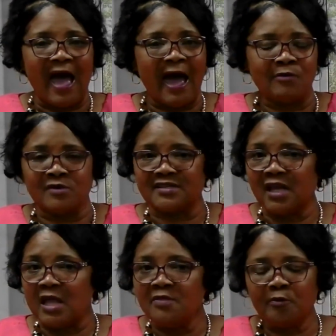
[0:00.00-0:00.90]
I was
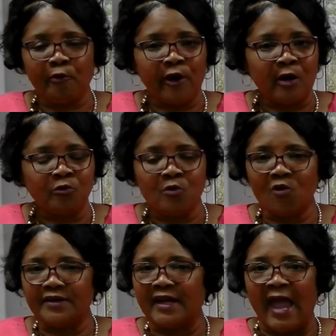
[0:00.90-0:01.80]
in the prayer room
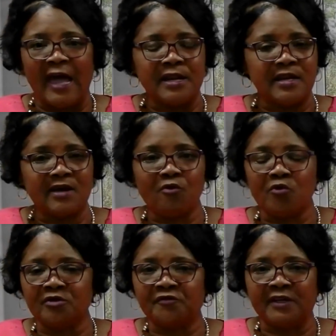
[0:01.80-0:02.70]
one day, I never
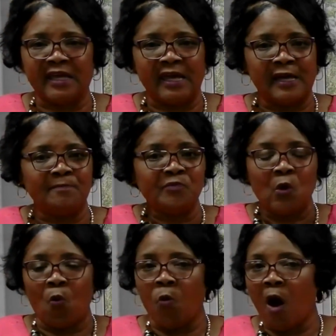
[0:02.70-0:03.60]
will forget,
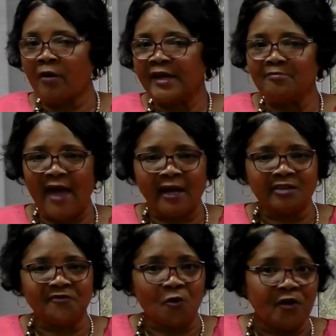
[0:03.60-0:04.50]
walking back
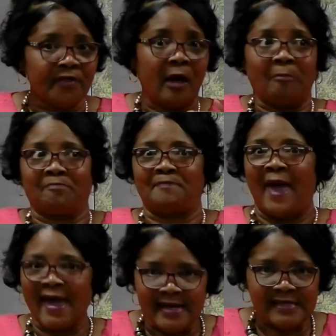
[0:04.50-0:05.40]
and forth,
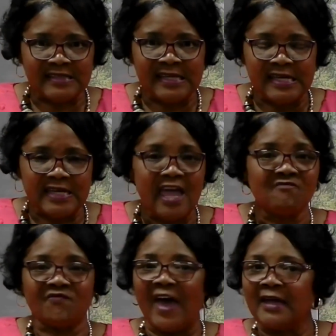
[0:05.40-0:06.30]
pacing,
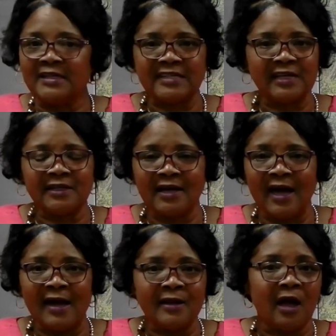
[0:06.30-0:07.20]
finally telling
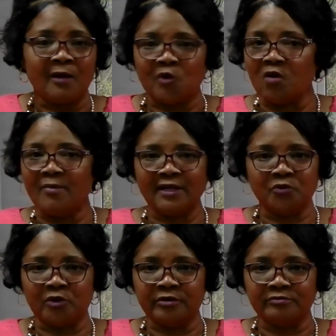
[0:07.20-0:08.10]
God, I'm going back
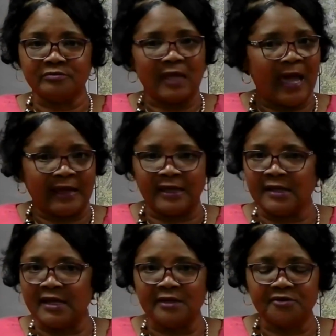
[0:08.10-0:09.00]
to work. I
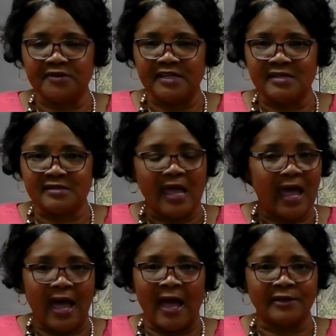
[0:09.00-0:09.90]
can't handle this.
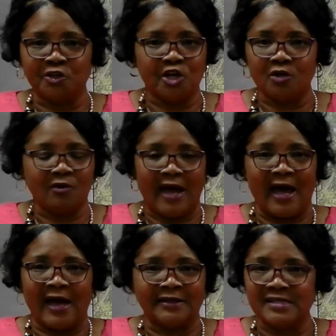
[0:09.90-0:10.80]
I, you know,
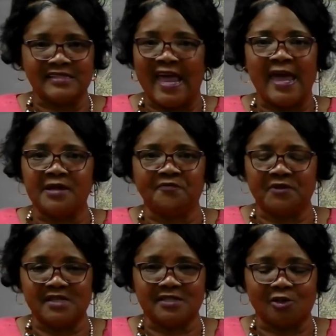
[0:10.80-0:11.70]
I, I, didn't sign up
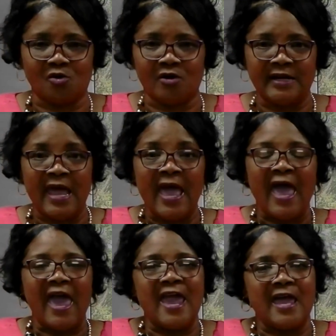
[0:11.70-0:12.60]
for this, Lord.
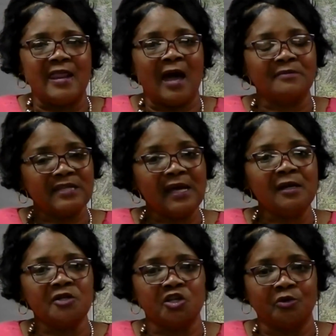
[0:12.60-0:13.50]
And I'm
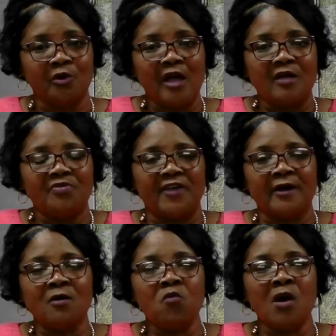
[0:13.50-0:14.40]
telling you,
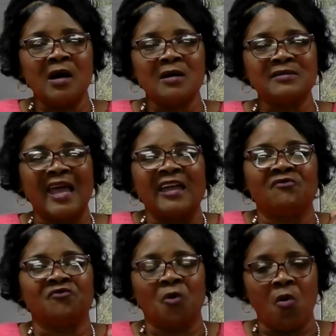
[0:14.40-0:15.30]
there was a
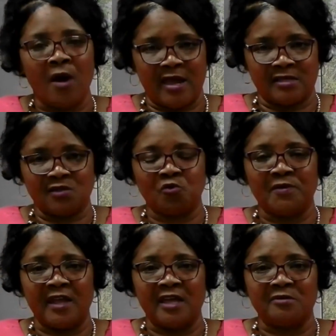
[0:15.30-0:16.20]
voice
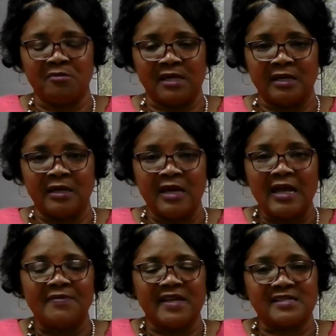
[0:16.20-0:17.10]
within me
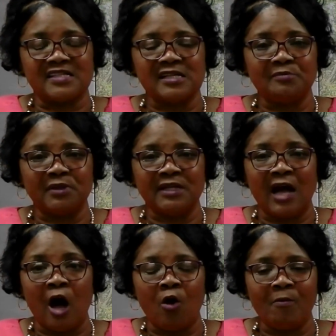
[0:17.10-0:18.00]
that simply
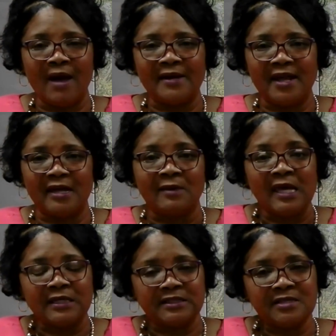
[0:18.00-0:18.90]
called my name.
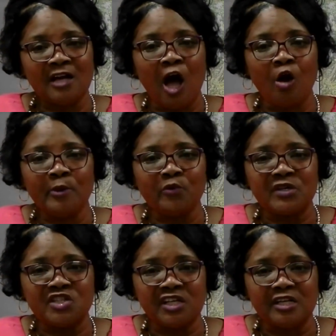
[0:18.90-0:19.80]
He didn't call me
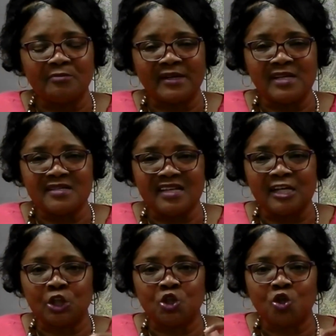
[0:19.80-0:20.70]
Regina, but he
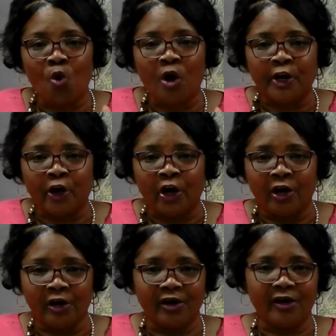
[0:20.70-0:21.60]
said, daughter.
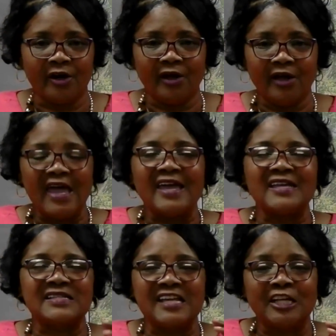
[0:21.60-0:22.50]

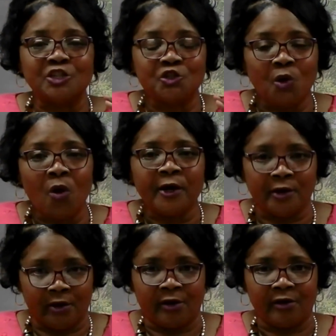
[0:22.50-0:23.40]
He said,
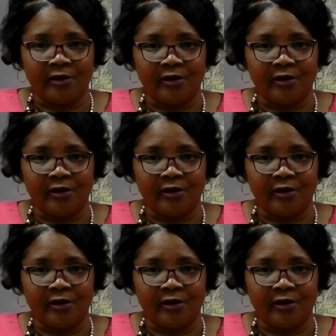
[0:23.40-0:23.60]
Daughter,